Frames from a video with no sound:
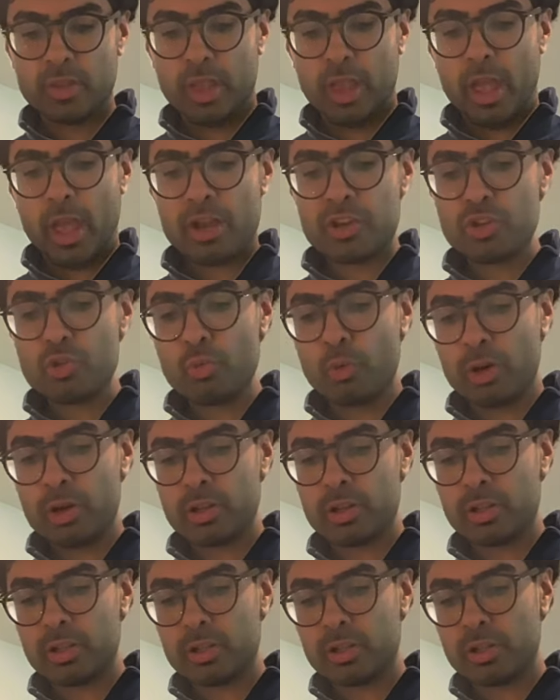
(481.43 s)
And you want
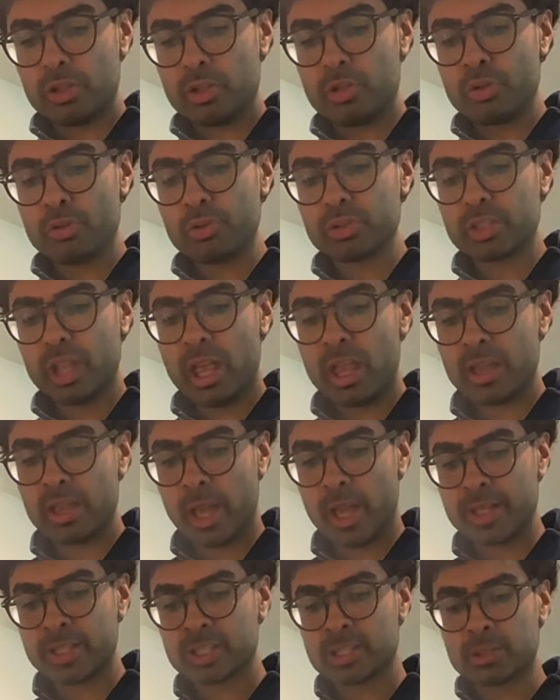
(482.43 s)
to use
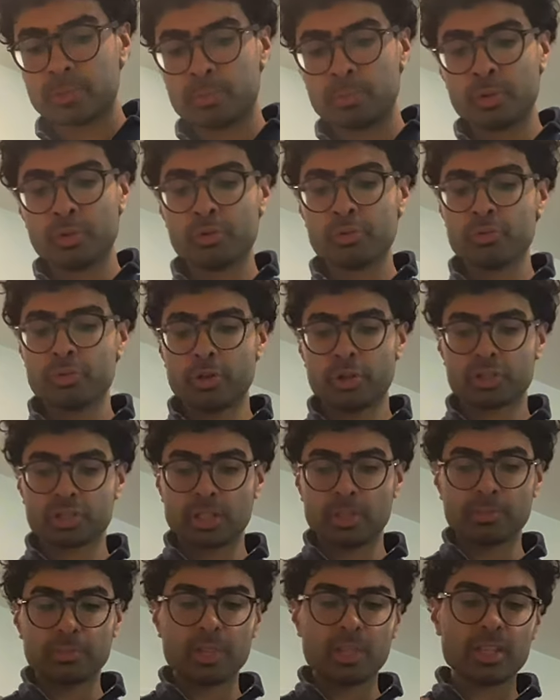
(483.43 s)
a spoon or
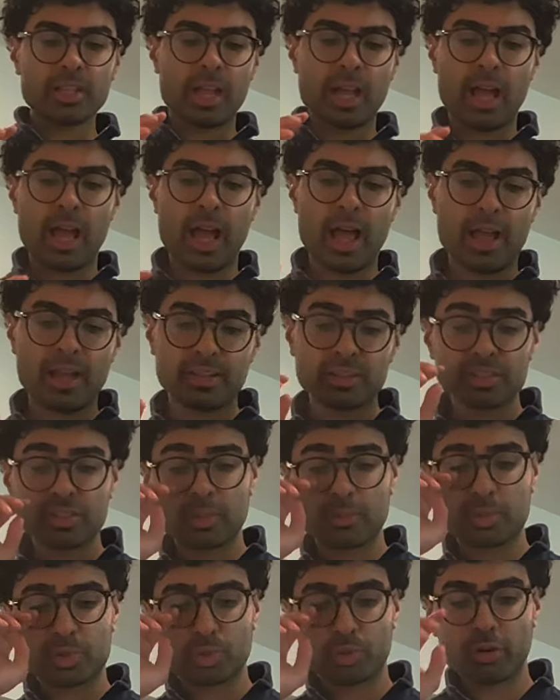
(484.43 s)
something that has
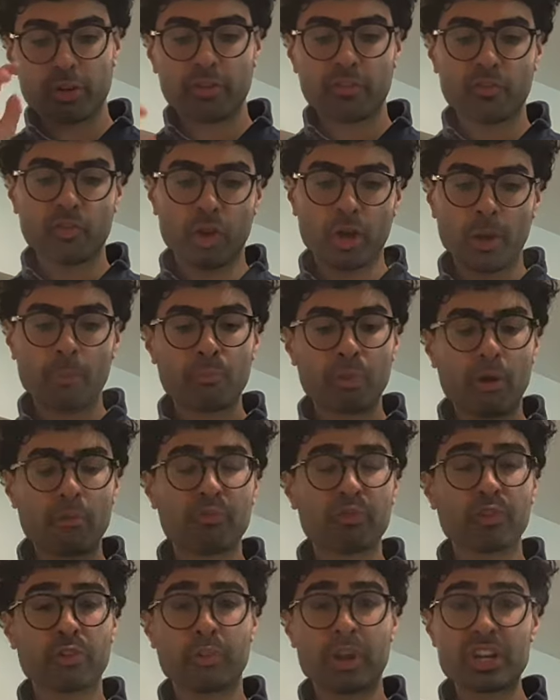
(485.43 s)
some sort of
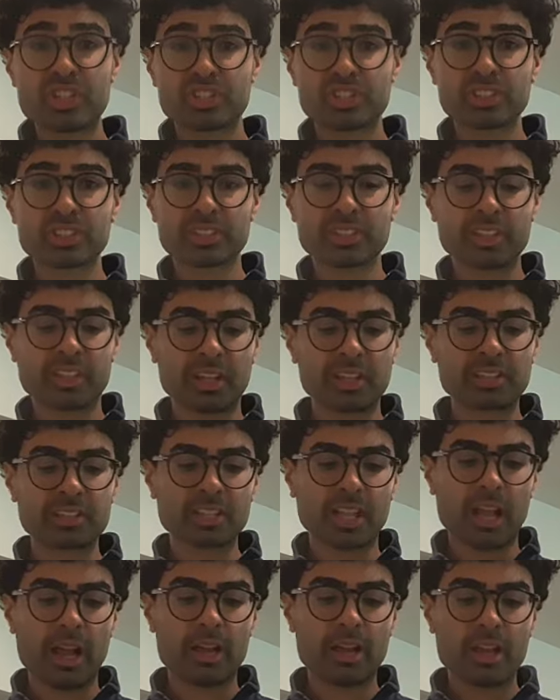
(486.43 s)
preparations on the
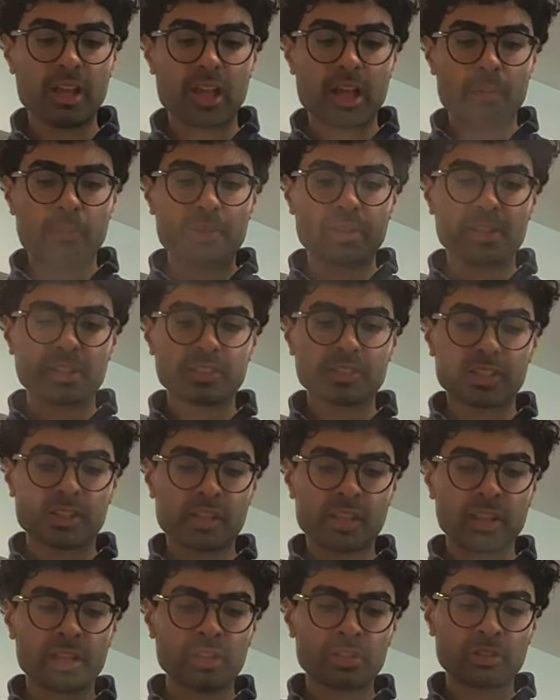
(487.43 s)
inside. Because the
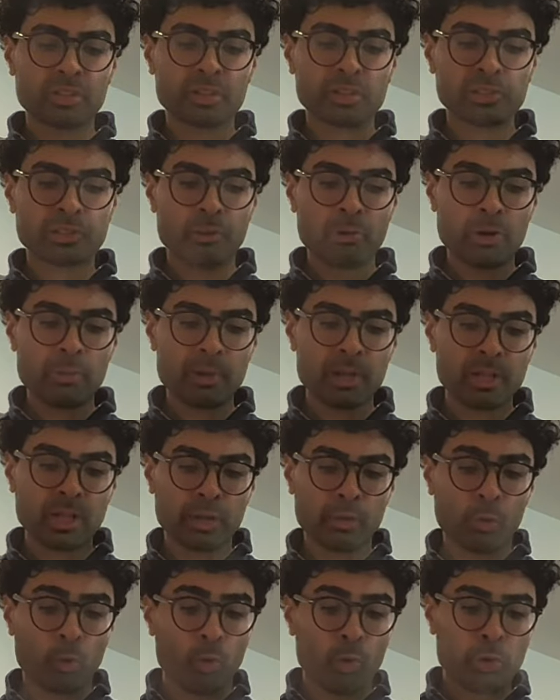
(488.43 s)
thing is, there's going to be a
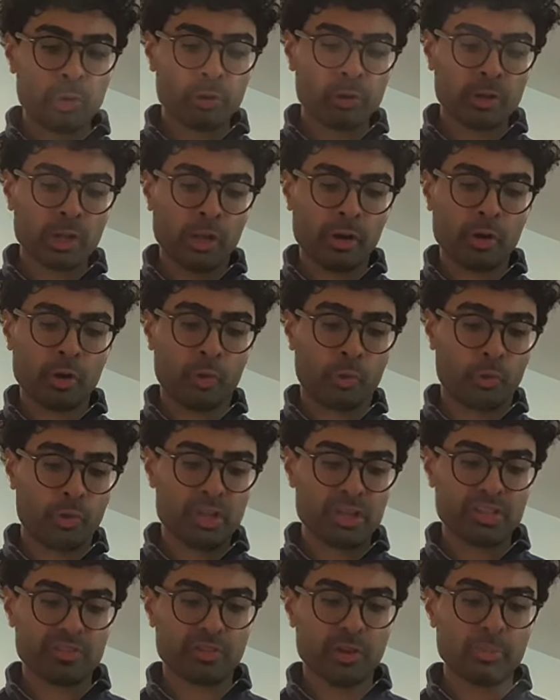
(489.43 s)
lot of oil, a lot of
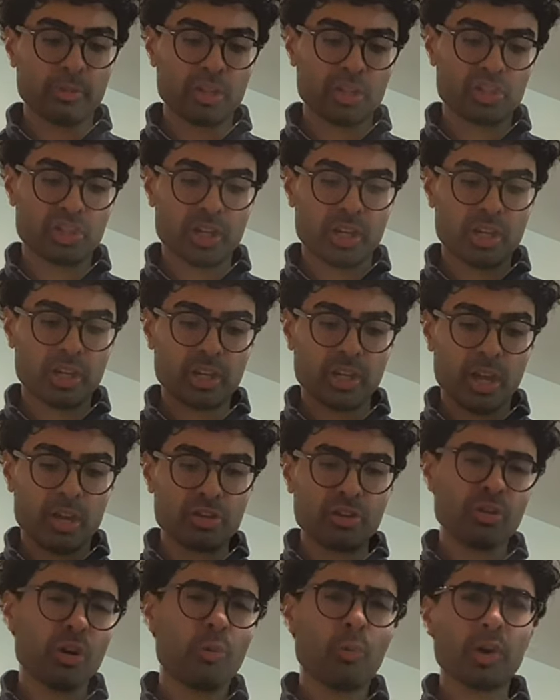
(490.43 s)
grease from the chicken. And
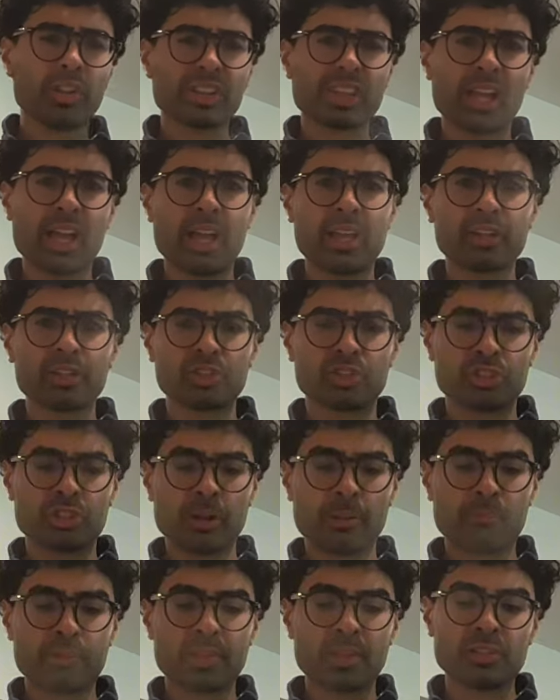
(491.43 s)
you don't want that
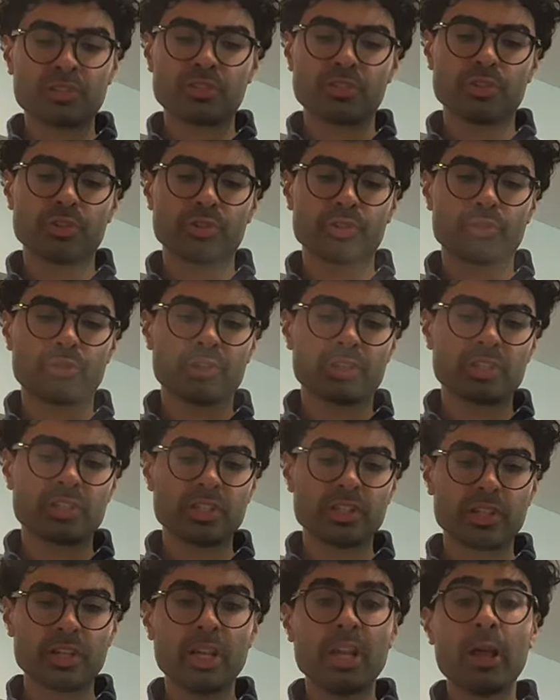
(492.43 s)
dipping into your
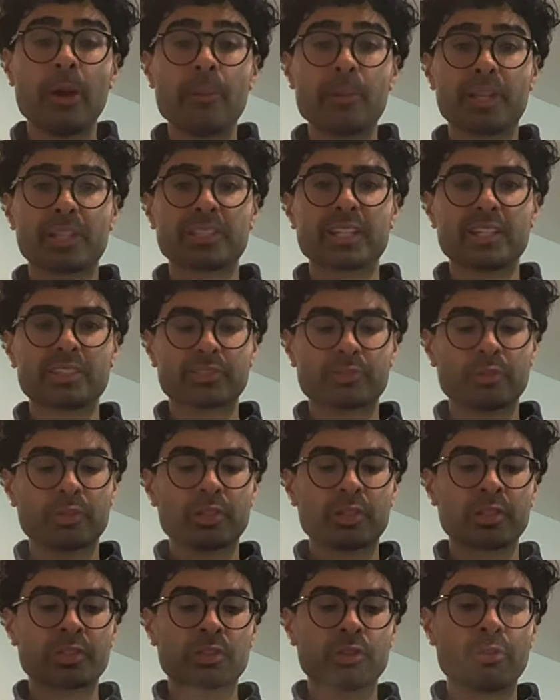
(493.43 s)
tortilla, because that's
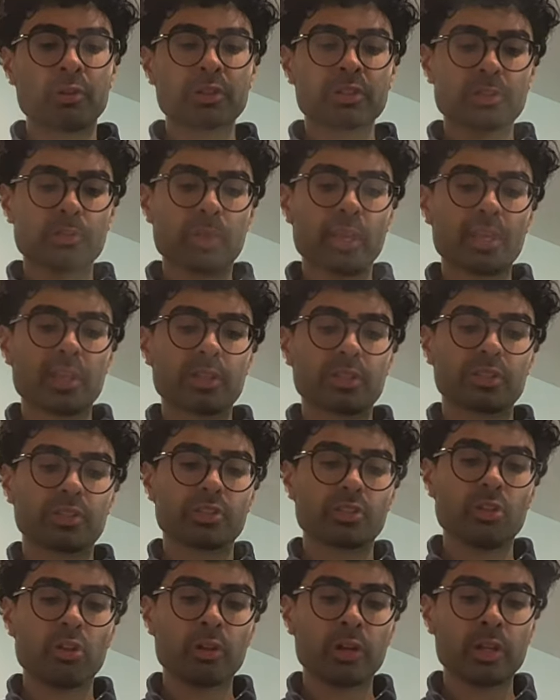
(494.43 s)
what is going to make it
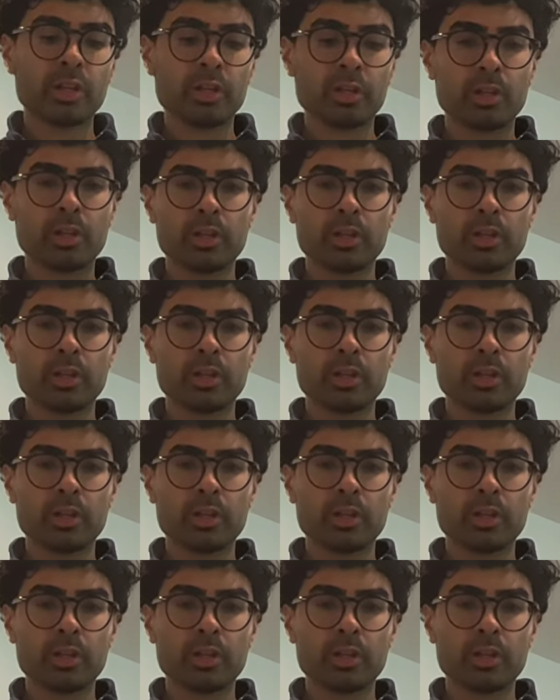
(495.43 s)
soggy.